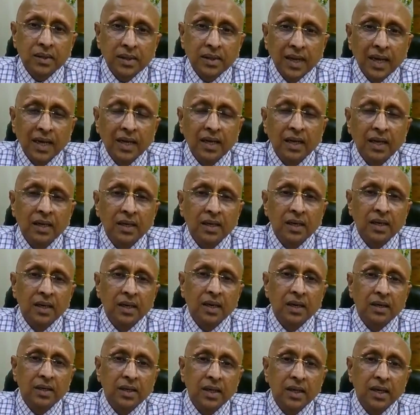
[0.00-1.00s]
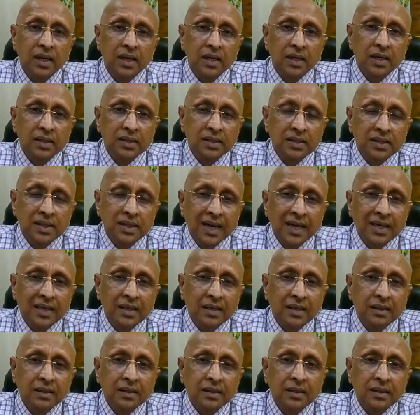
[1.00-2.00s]
tell us that
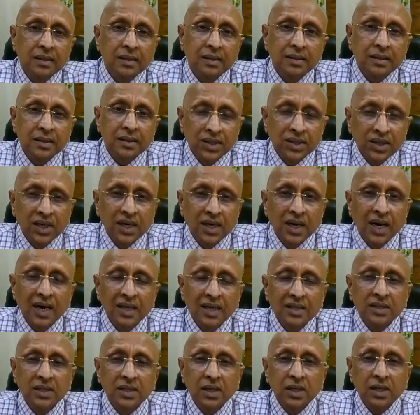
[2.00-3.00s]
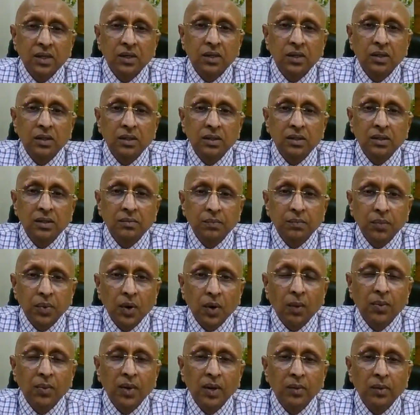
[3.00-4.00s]
she has a
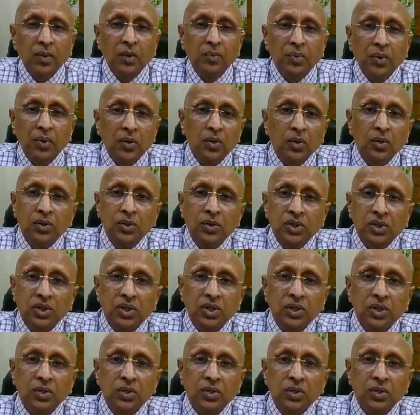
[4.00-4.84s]
problem of a ghost.